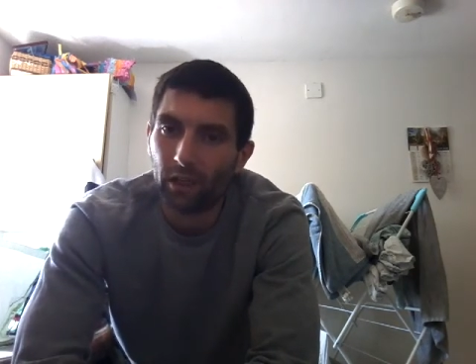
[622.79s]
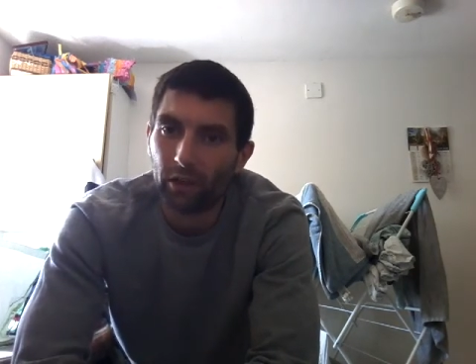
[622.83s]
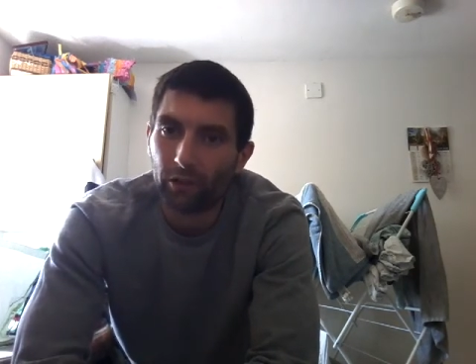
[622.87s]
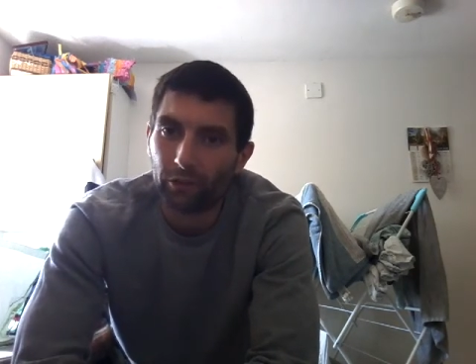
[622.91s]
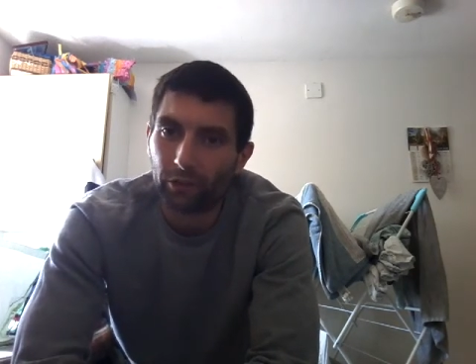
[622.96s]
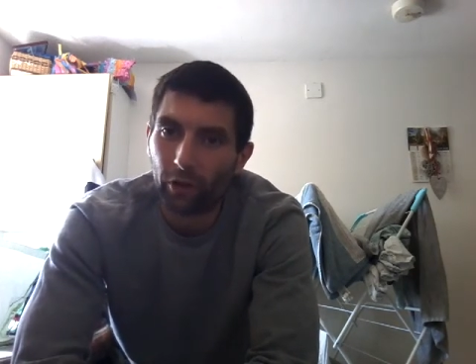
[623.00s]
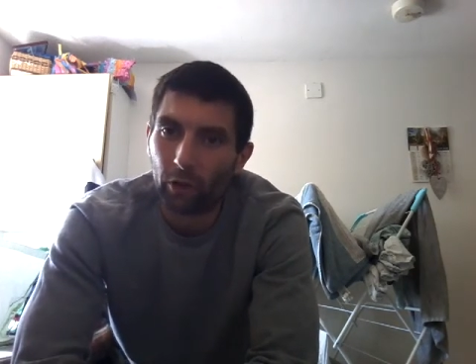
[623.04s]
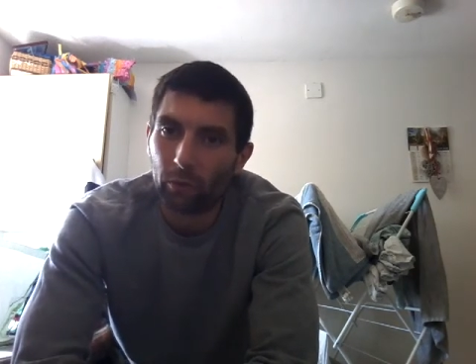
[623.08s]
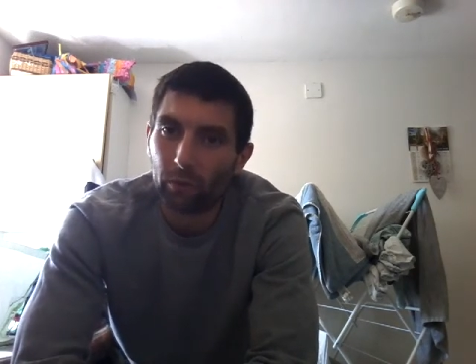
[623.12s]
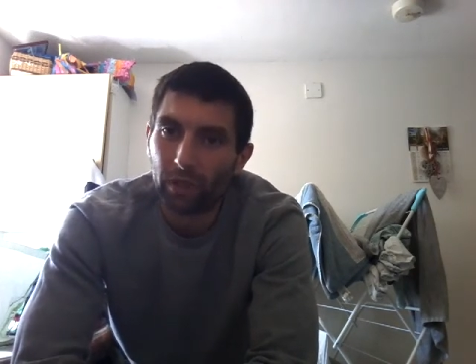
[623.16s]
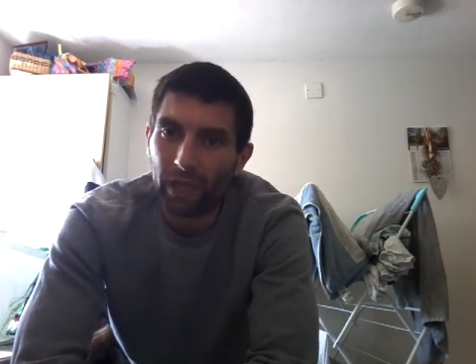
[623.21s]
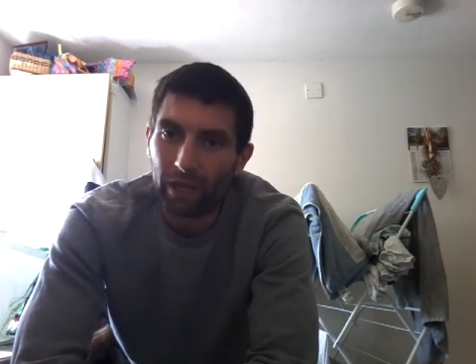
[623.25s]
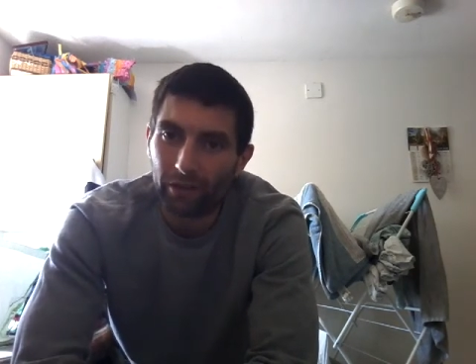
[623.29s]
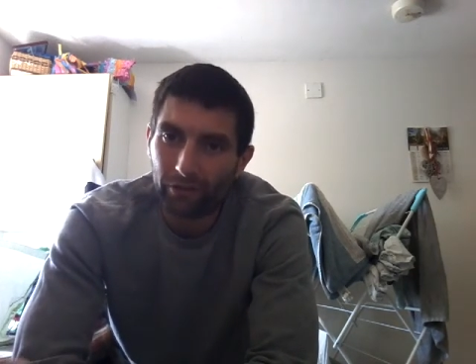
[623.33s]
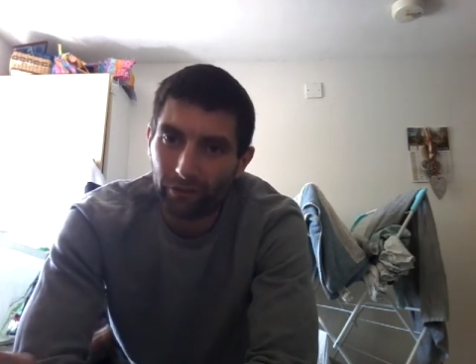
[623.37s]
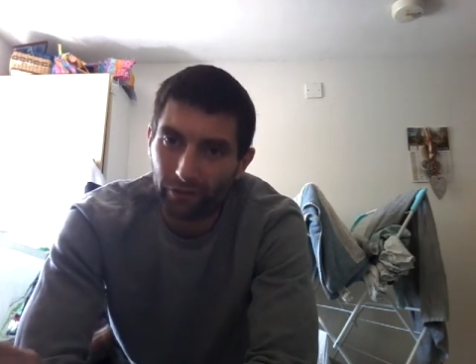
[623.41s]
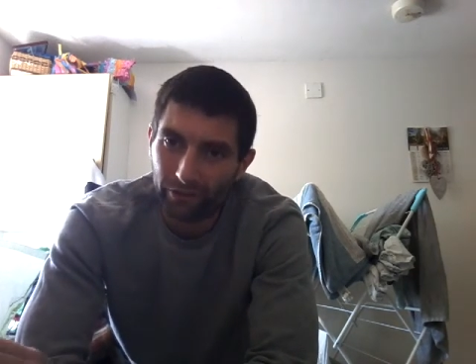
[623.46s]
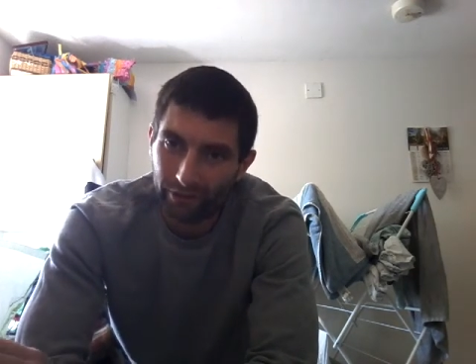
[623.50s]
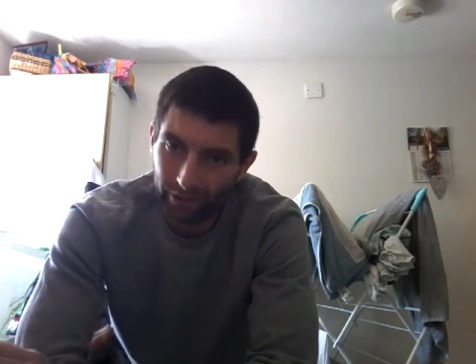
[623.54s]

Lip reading: So let's